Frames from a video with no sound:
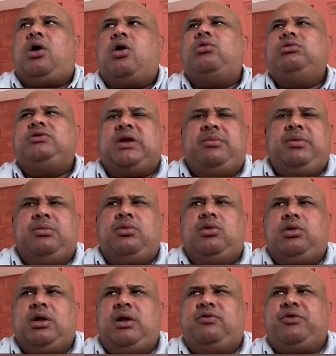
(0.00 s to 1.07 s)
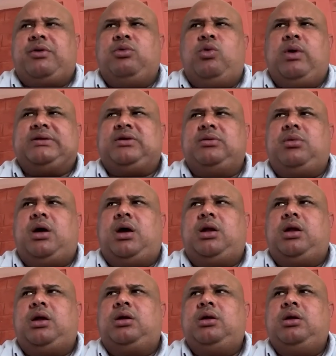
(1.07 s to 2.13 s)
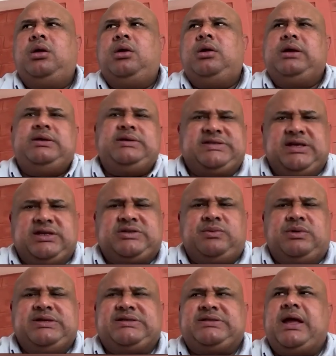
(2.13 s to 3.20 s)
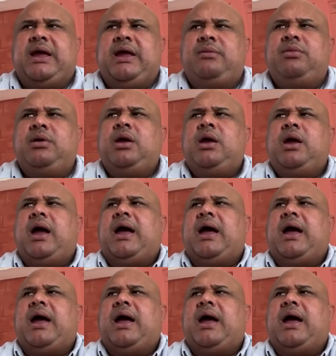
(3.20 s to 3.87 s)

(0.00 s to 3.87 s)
counter memorial from Guatemala in 6 months' time,